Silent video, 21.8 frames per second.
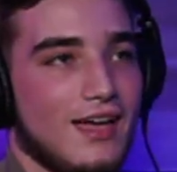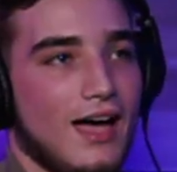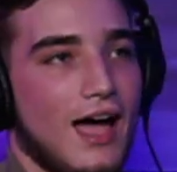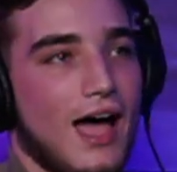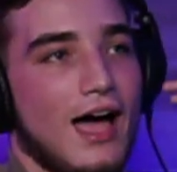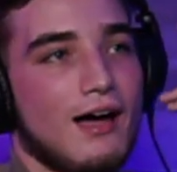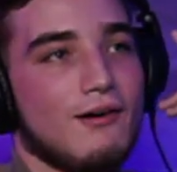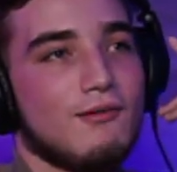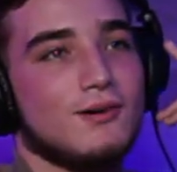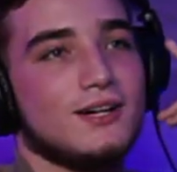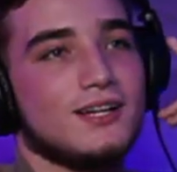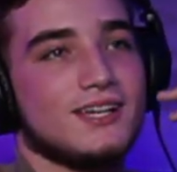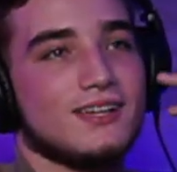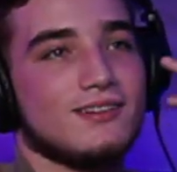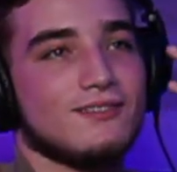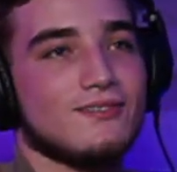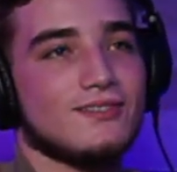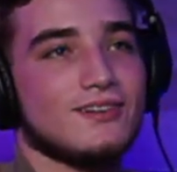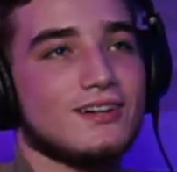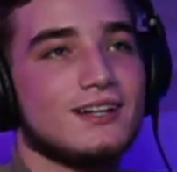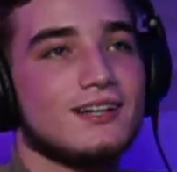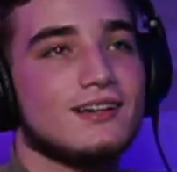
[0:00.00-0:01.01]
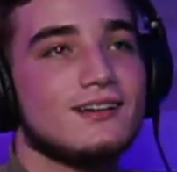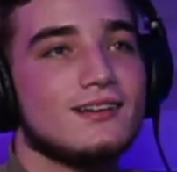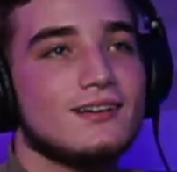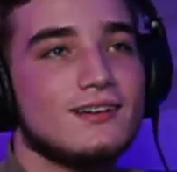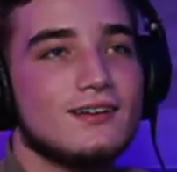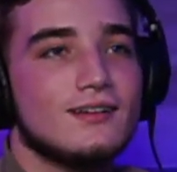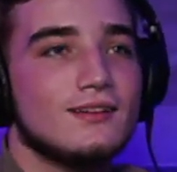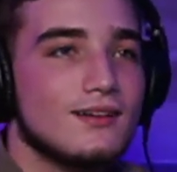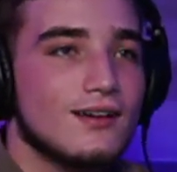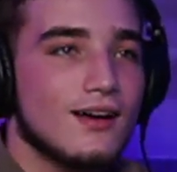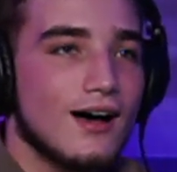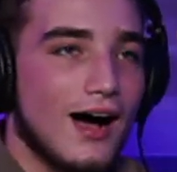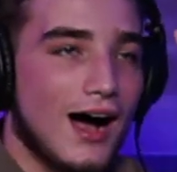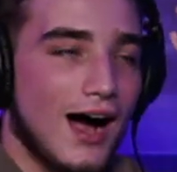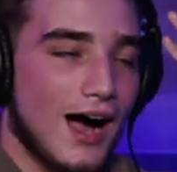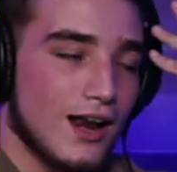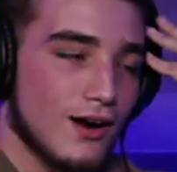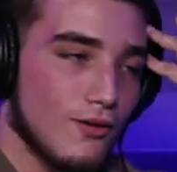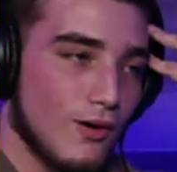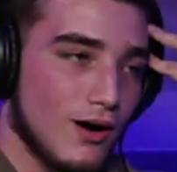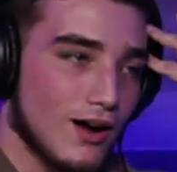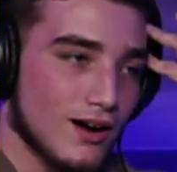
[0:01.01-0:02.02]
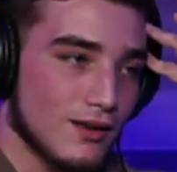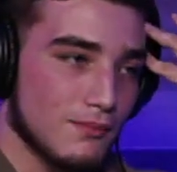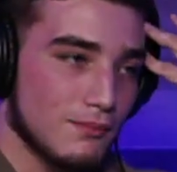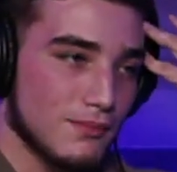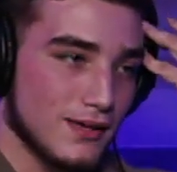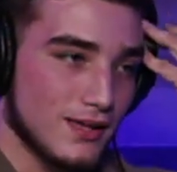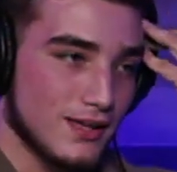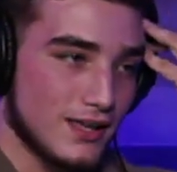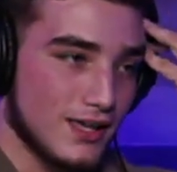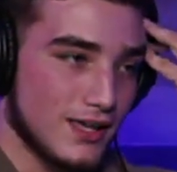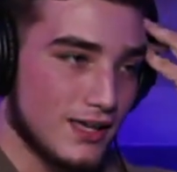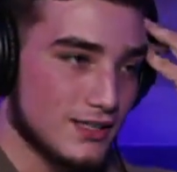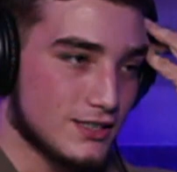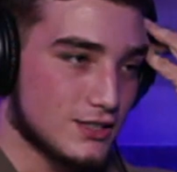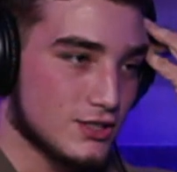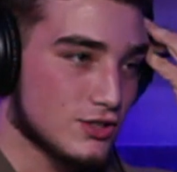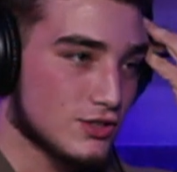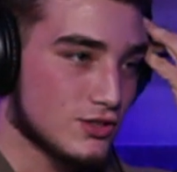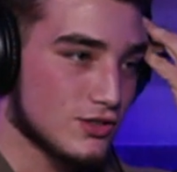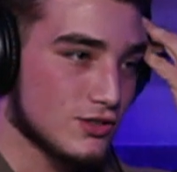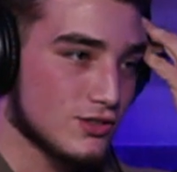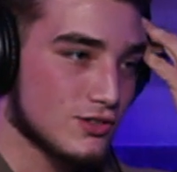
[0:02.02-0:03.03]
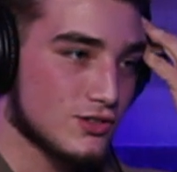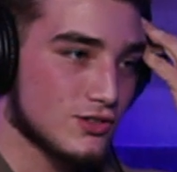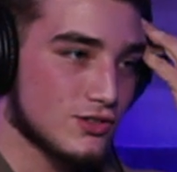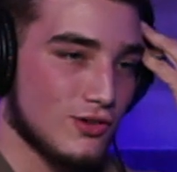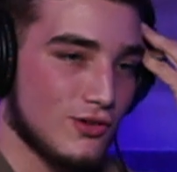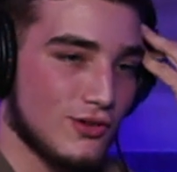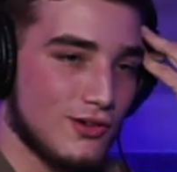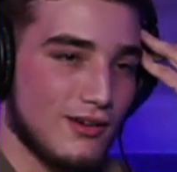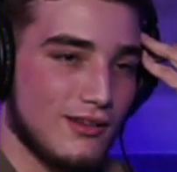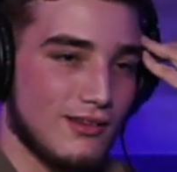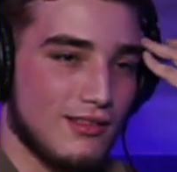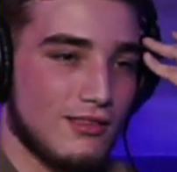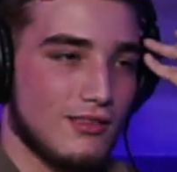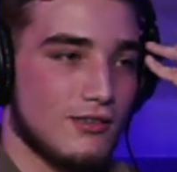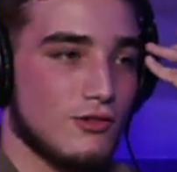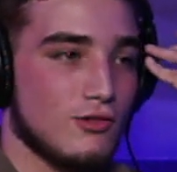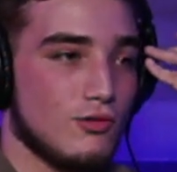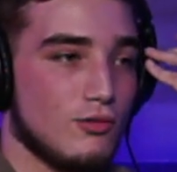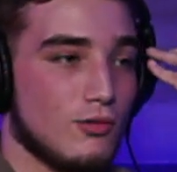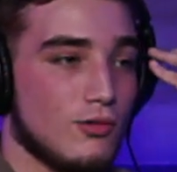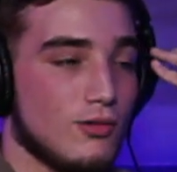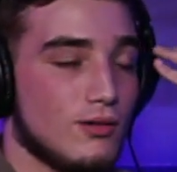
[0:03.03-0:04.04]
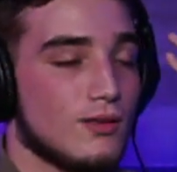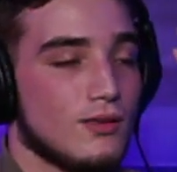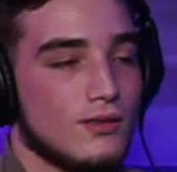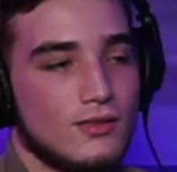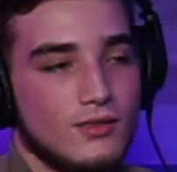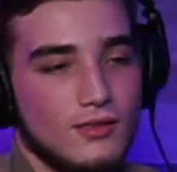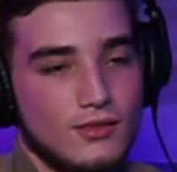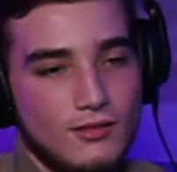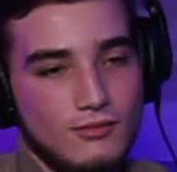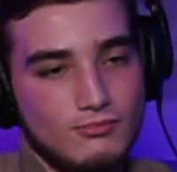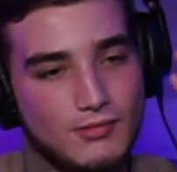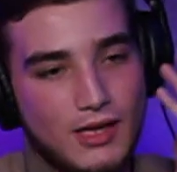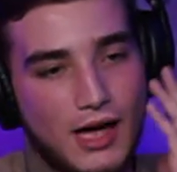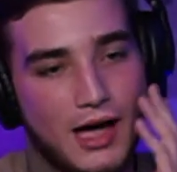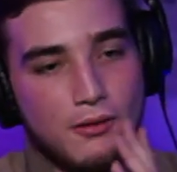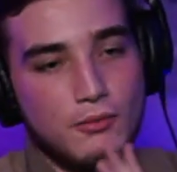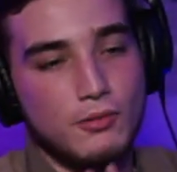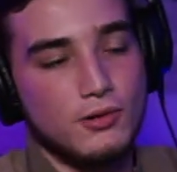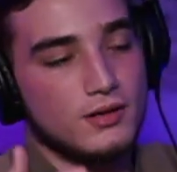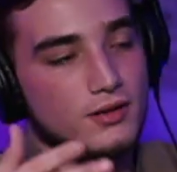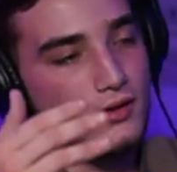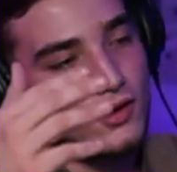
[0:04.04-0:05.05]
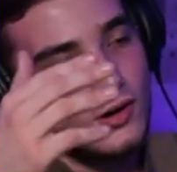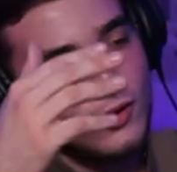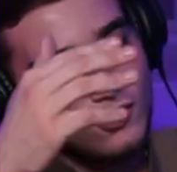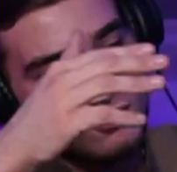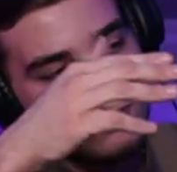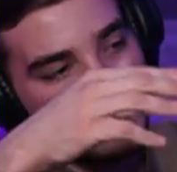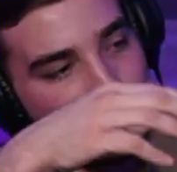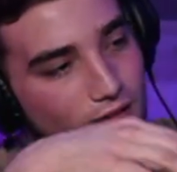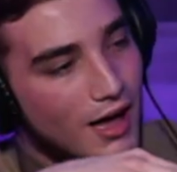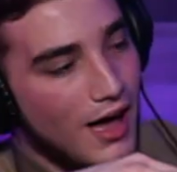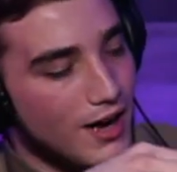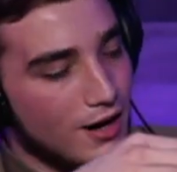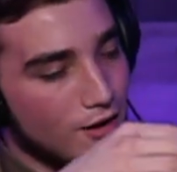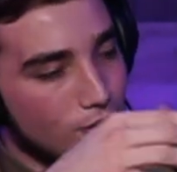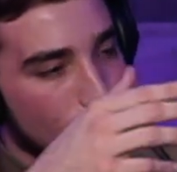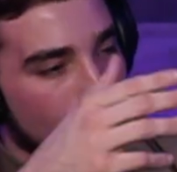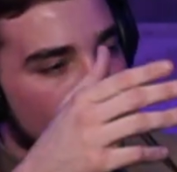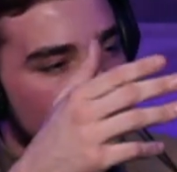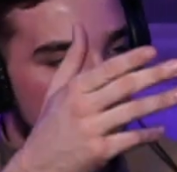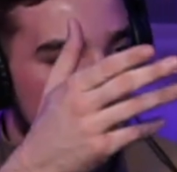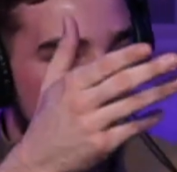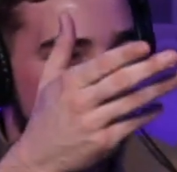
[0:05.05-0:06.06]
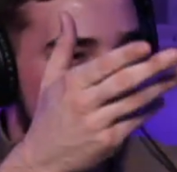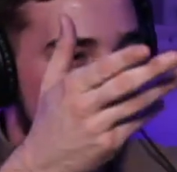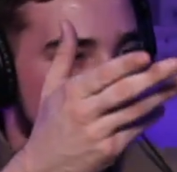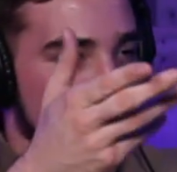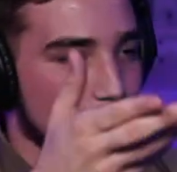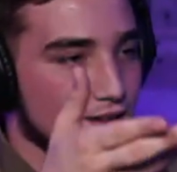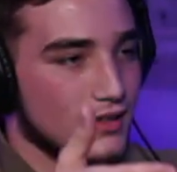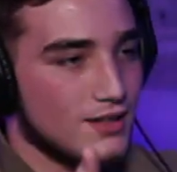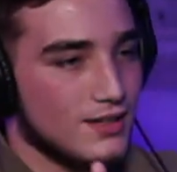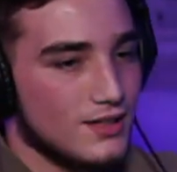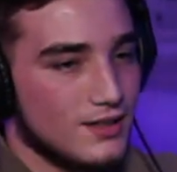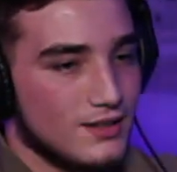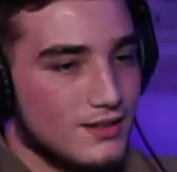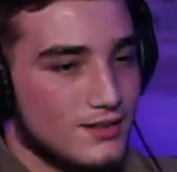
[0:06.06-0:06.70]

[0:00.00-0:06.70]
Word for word: like I wouldn't. I don't want to be an inch short. You, I wouldn't know. I don't want to be.